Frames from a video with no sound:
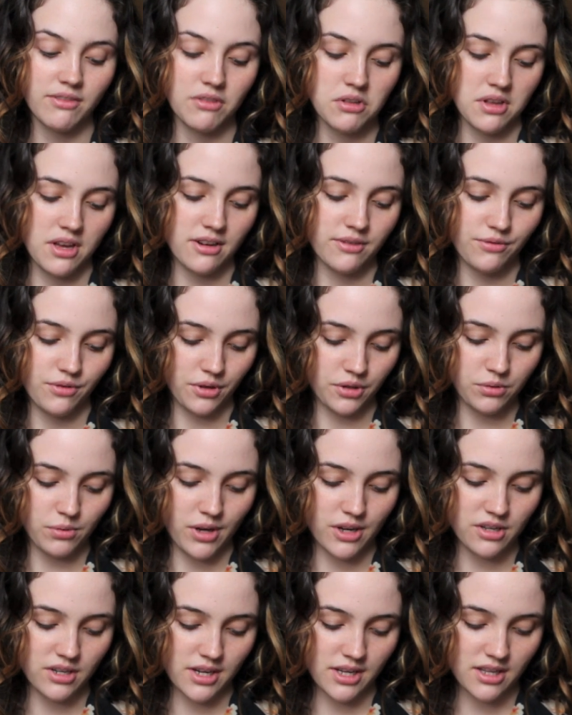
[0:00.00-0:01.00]
have a lot of rose
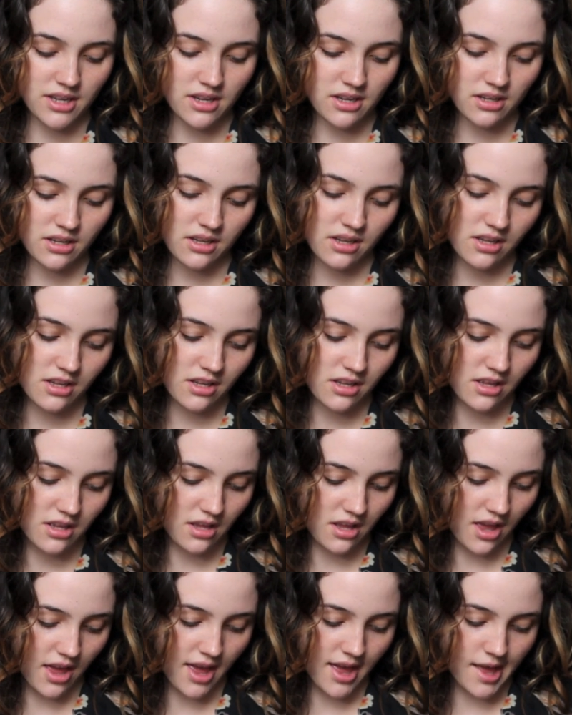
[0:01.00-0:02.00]
water, I think.
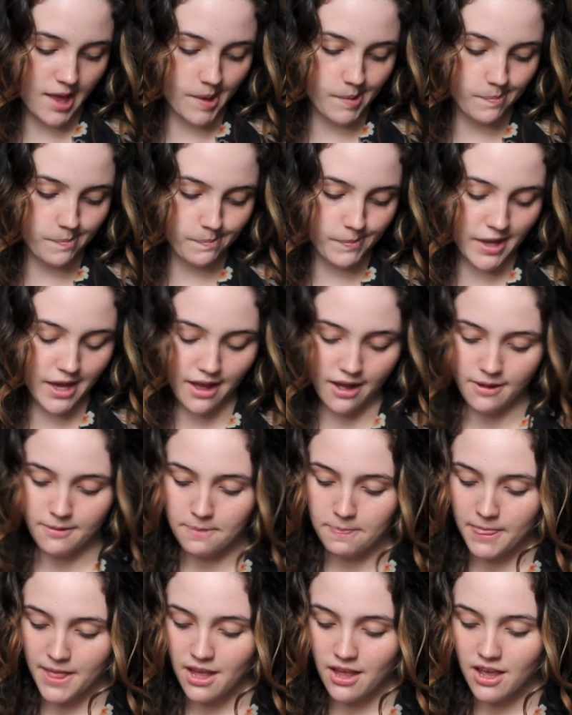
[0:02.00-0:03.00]
And yeah,
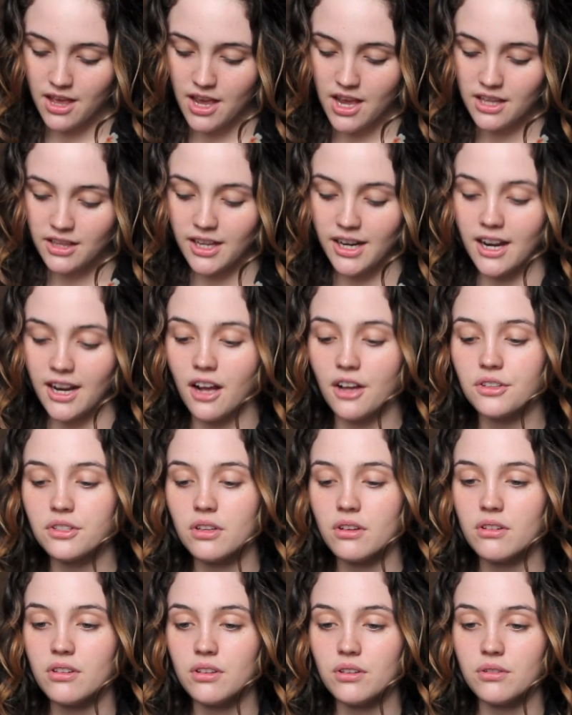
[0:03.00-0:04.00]
then I
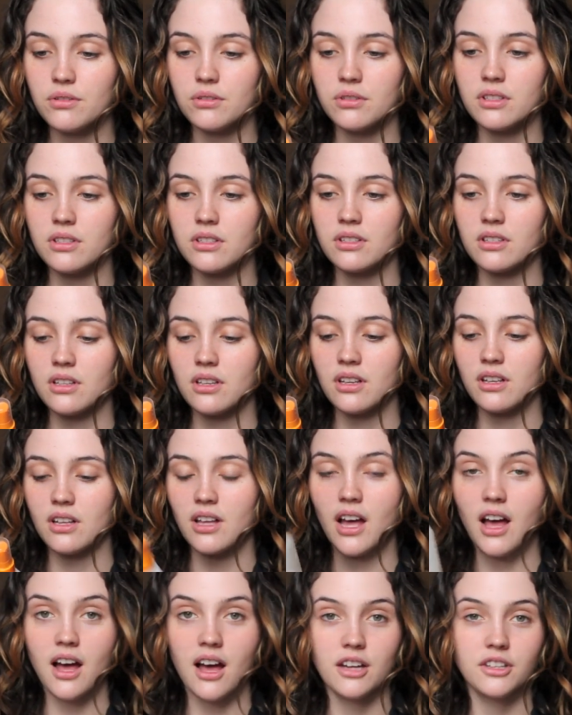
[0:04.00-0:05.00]
also use
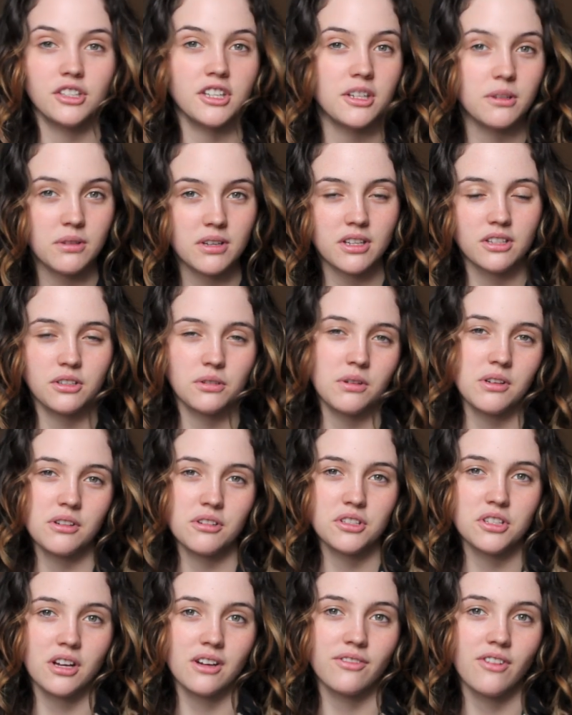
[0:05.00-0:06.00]
a
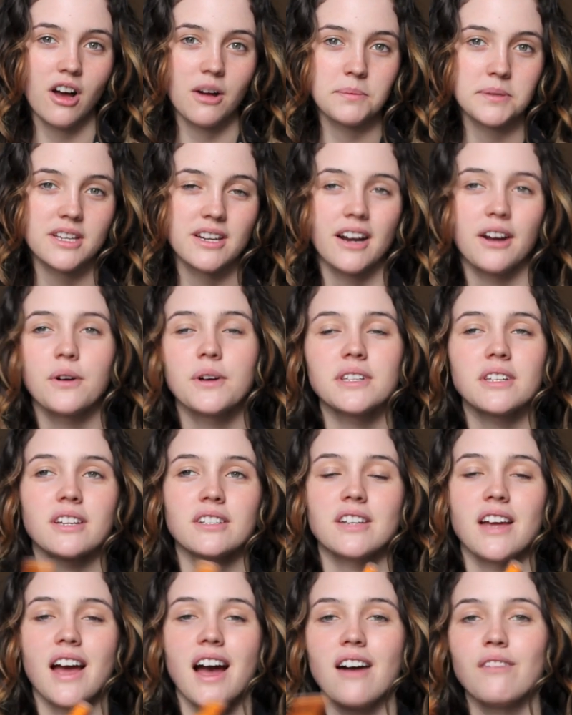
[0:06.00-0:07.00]
do-it-yourself option. I always
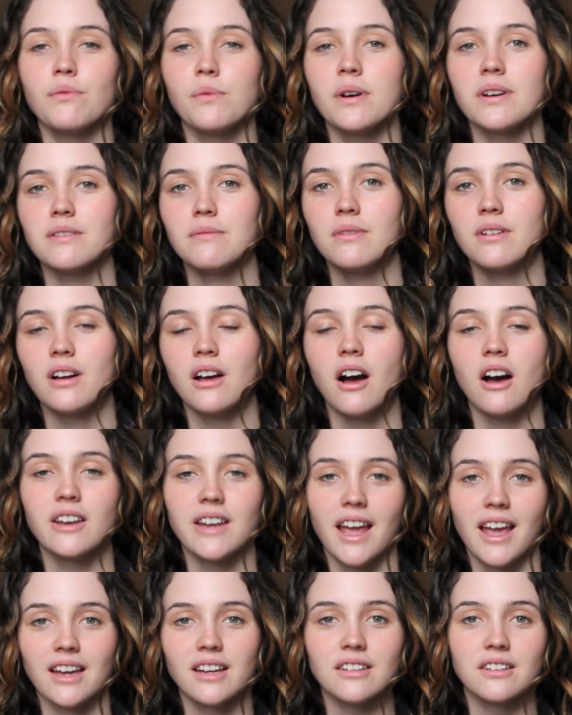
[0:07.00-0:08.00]
like to have one on
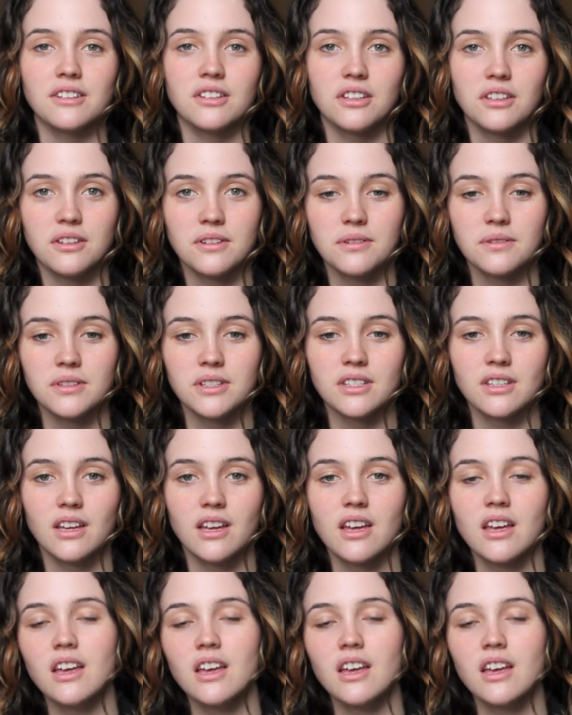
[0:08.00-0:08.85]
hand to use,